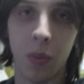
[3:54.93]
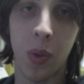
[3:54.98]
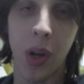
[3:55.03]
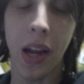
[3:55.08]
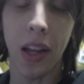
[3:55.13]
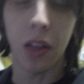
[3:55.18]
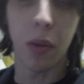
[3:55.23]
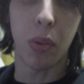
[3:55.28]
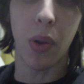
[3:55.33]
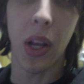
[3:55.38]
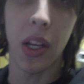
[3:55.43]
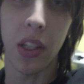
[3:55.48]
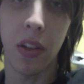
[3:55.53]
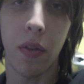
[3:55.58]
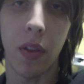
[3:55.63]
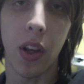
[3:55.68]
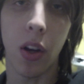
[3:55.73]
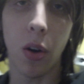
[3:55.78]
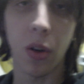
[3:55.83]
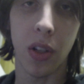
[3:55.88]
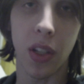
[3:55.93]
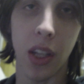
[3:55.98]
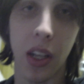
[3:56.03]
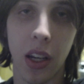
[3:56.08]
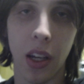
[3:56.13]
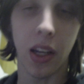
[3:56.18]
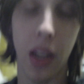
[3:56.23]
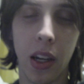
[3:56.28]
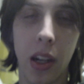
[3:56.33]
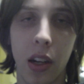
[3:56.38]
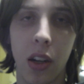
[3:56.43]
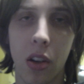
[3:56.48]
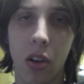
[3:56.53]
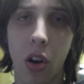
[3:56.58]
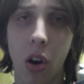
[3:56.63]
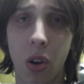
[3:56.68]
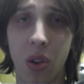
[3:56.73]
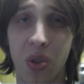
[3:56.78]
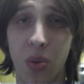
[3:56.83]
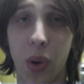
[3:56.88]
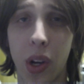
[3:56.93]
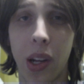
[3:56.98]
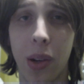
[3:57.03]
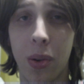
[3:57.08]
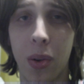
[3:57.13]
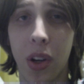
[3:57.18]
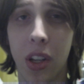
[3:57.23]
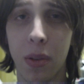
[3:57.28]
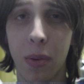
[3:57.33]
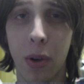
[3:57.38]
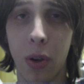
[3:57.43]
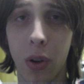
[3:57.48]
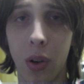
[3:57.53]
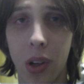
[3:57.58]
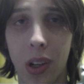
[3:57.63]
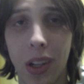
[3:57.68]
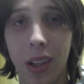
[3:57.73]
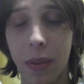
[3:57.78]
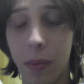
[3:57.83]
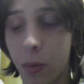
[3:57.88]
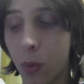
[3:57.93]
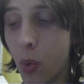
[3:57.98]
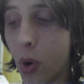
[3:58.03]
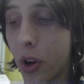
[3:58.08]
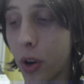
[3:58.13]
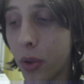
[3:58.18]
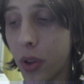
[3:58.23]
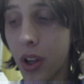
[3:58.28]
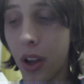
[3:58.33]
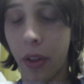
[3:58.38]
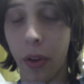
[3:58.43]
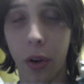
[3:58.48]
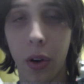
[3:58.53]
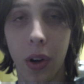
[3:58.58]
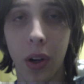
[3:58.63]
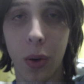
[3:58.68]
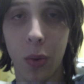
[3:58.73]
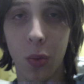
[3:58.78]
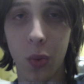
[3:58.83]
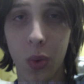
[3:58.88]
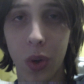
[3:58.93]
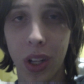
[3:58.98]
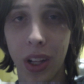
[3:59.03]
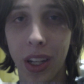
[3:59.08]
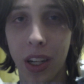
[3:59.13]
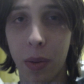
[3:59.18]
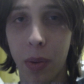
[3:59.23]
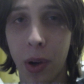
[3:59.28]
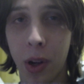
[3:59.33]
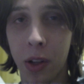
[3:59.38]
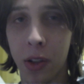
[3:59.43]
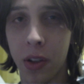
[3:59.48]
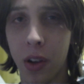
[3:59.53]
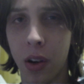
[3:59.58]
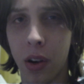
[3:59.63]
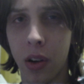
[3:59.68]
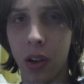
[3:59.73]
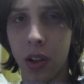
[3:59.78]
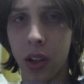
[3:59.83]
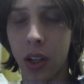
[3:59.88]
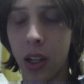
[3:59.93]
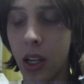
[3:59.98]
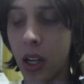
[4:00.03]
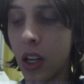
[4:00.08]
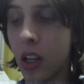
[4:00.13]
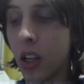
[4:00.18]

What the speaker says: take the place of the RC car's radio transmitter. One or the other. It really depends on